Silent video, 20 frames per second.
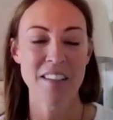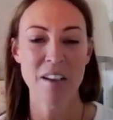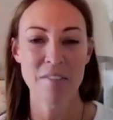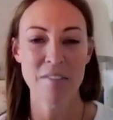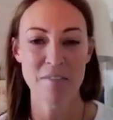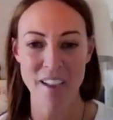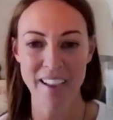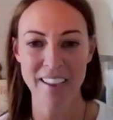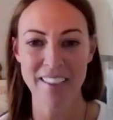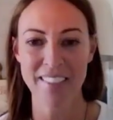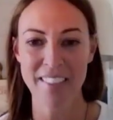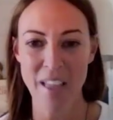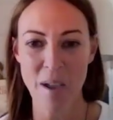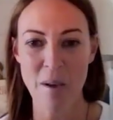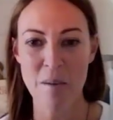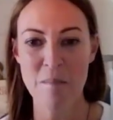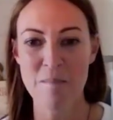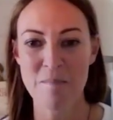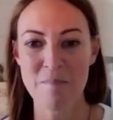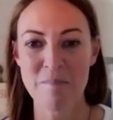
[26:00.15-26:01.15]
affect
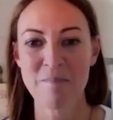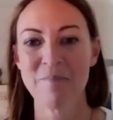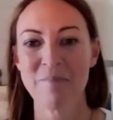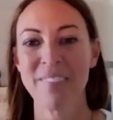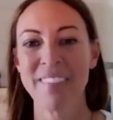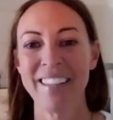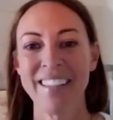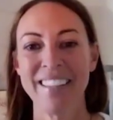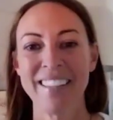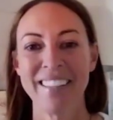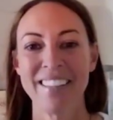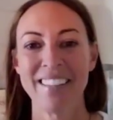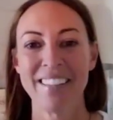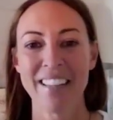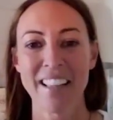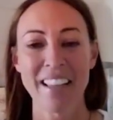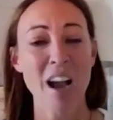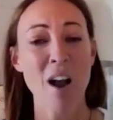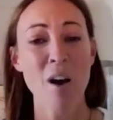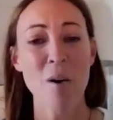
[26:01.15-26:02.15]
them
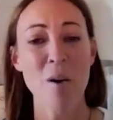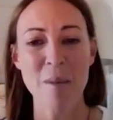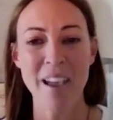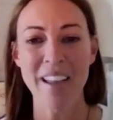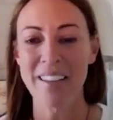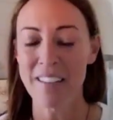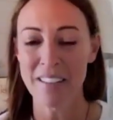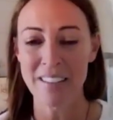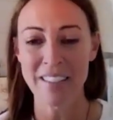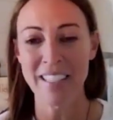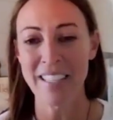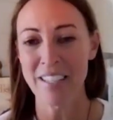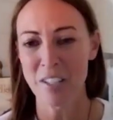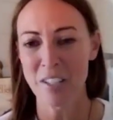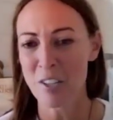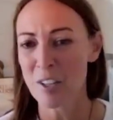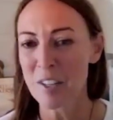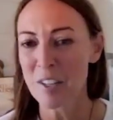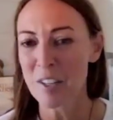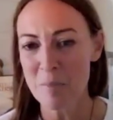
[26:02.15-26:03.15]
like how badly
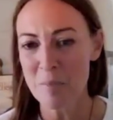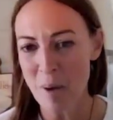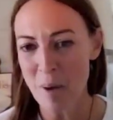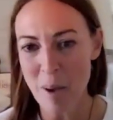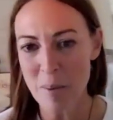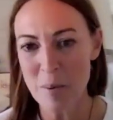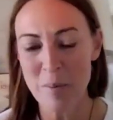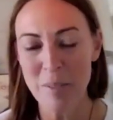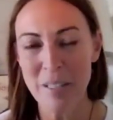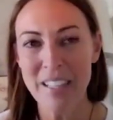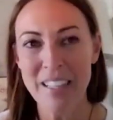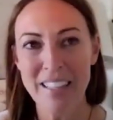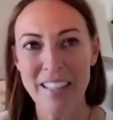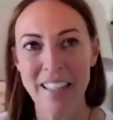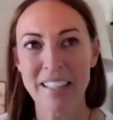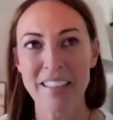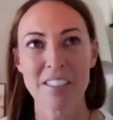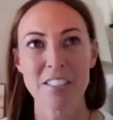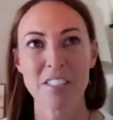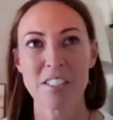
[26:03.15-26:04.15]
it could have probably.
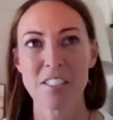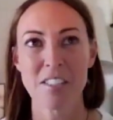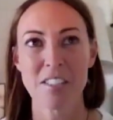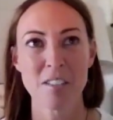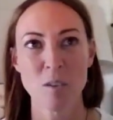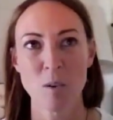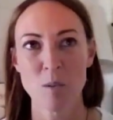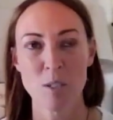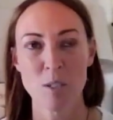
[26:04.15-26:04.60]
Like they're just